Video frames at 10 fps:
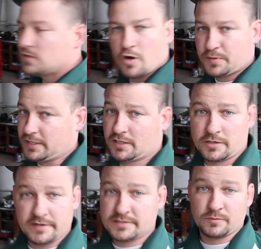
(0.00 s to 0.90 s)
There's no
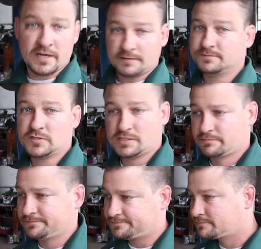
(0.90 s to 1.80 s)
particular reason why, just
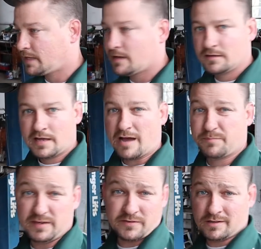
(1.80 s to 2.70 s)
how
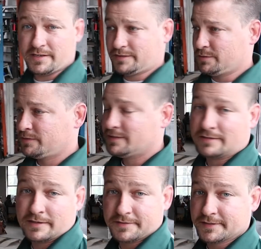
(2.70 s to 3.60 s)
Pete felt like doing it,
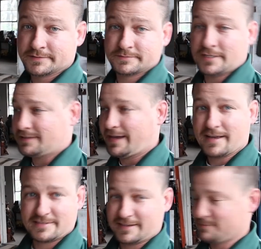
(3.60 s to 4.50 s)
I don't know. You have to
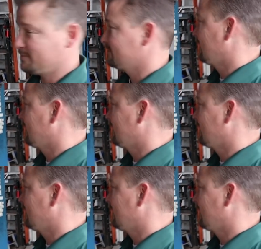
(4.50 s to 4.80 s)
ask him.